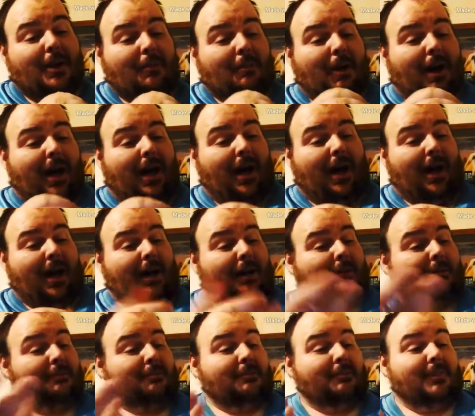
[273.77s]

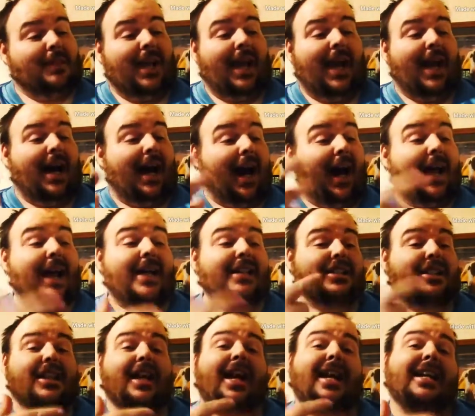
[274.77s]
But yeah, I
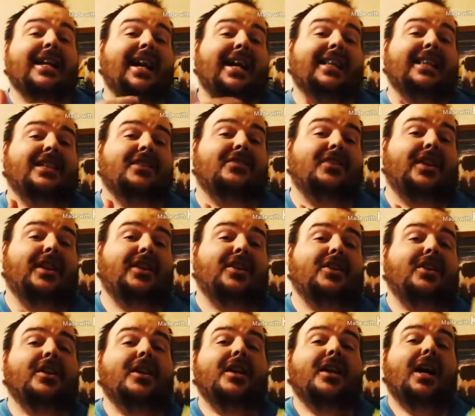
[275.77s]
actually kind of like this
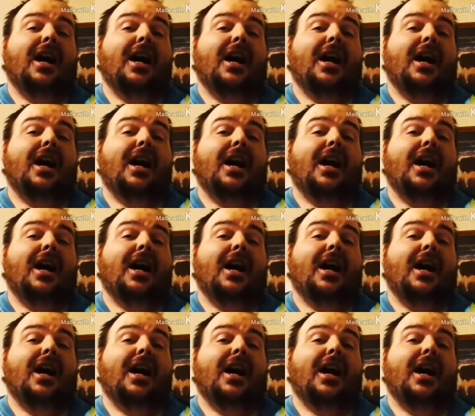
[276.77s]
figure.